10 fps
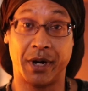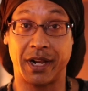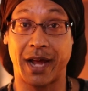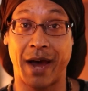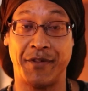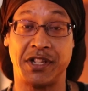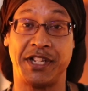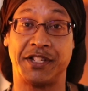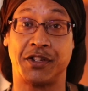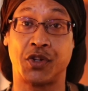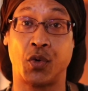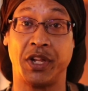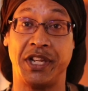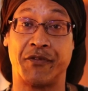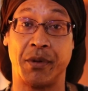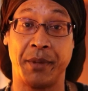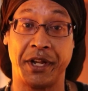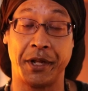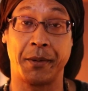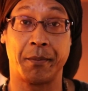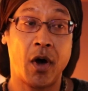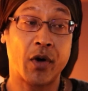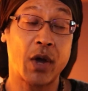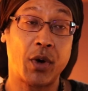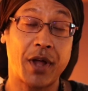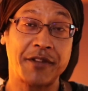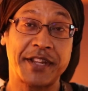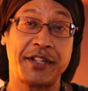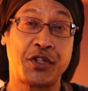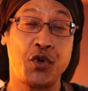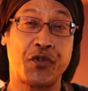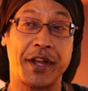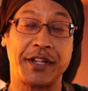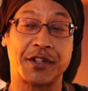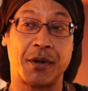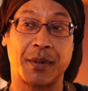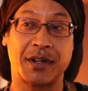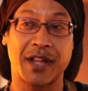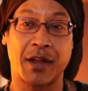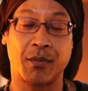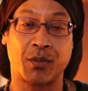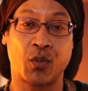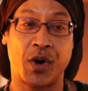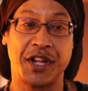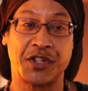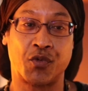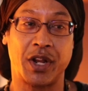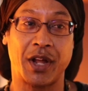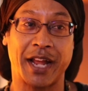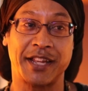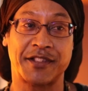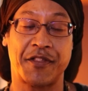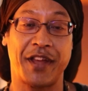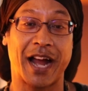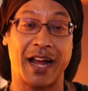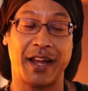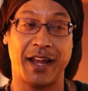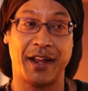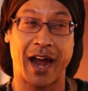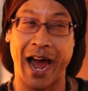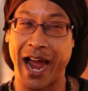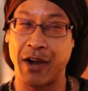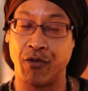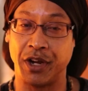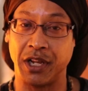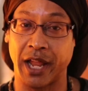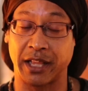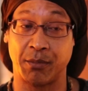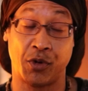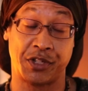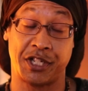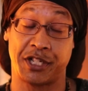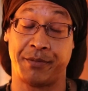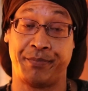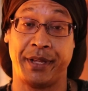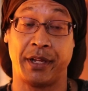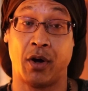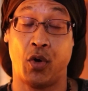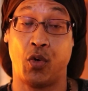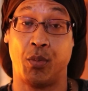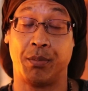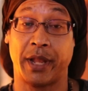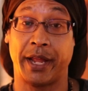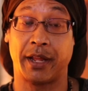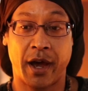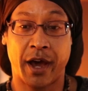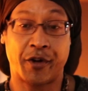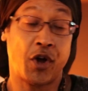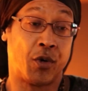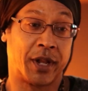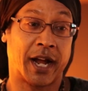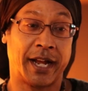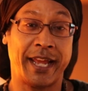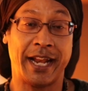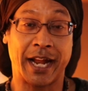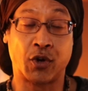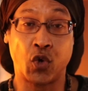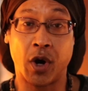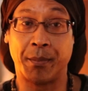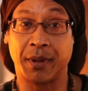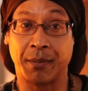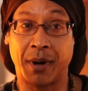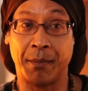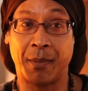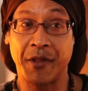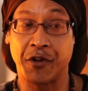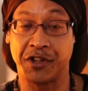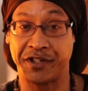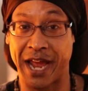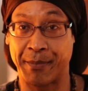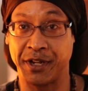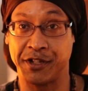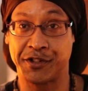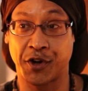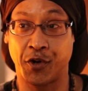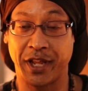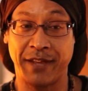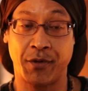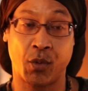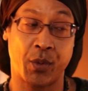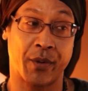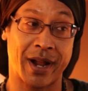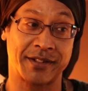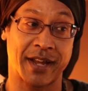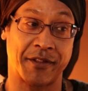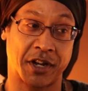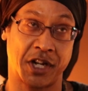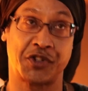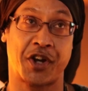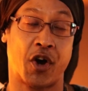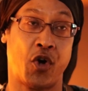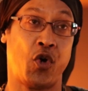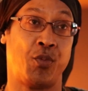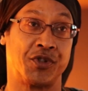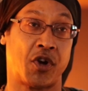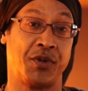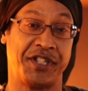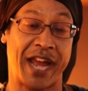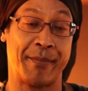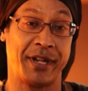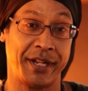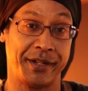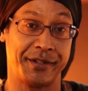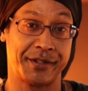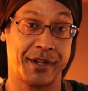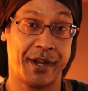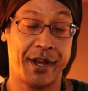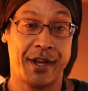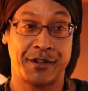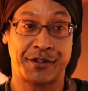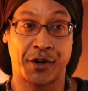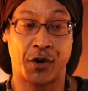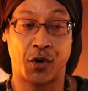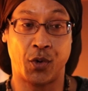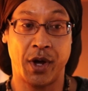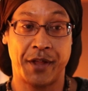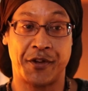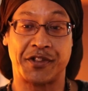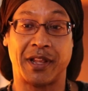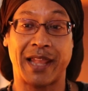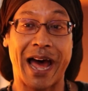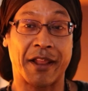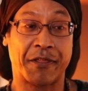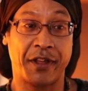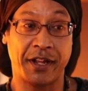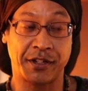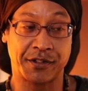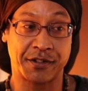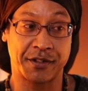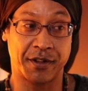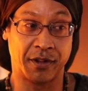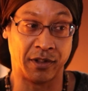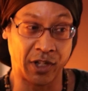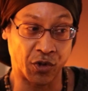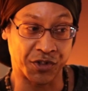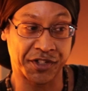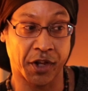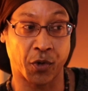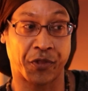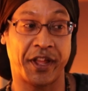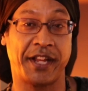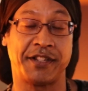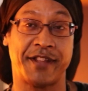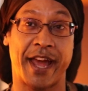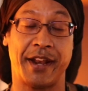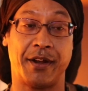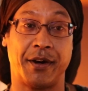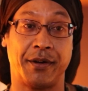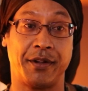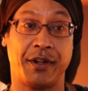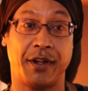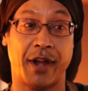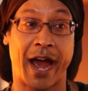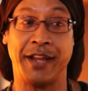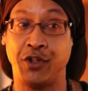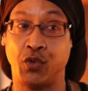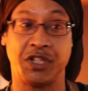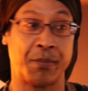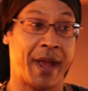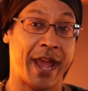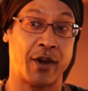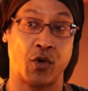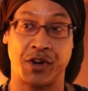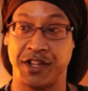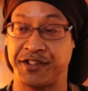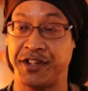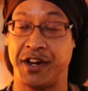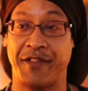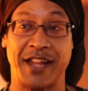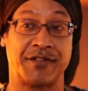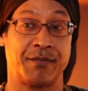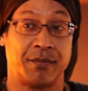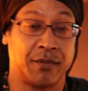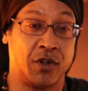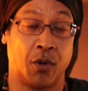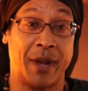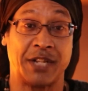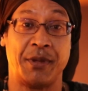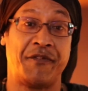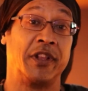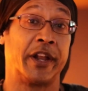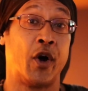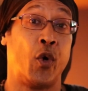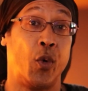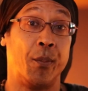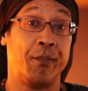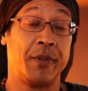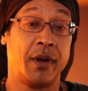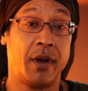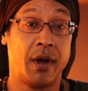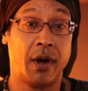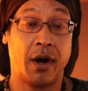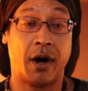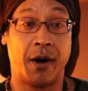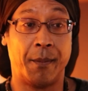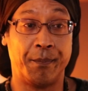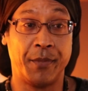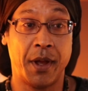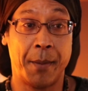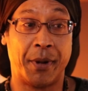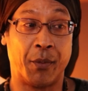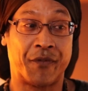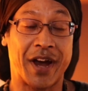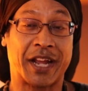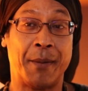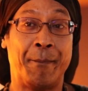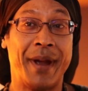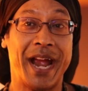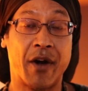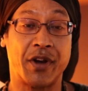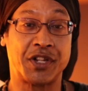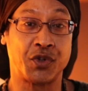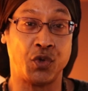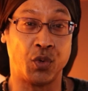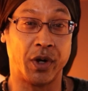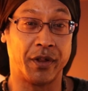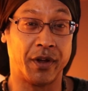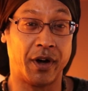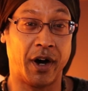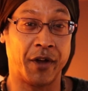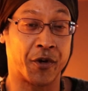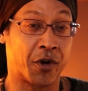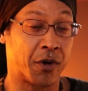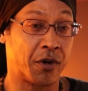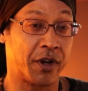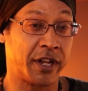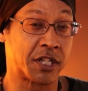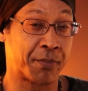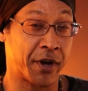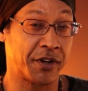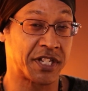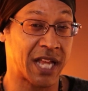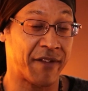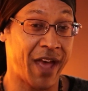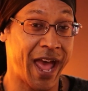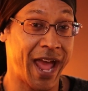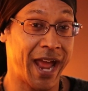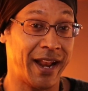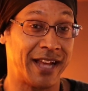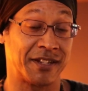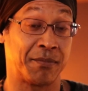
but obviously it's a totally different meaning. Okay, well, I'll say 2 things, because one is really, I guess the thing I really like the most is just being home. Like, I don't know, again, I grew up, my mother is Japanese, so even when we were outside the country, our home was always Japanese. So there's a lot of things, little subtle things that I do in Japan or is done that's, you know, makes me feel at home. But if I compare it to other experiences I've had